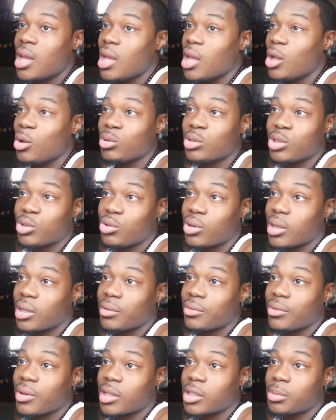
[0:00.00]
it was a great
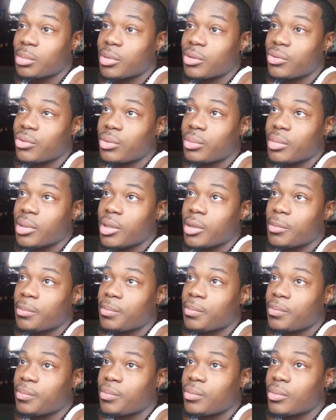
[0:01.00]
investment for me.
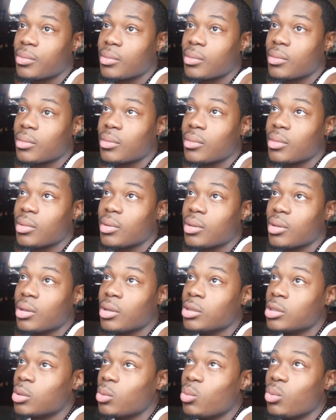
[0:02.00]
It
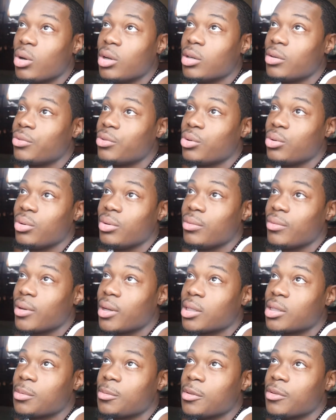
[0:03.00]
was a wonderful
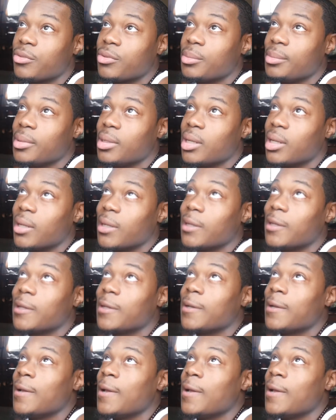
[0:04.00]
investment for me. Like,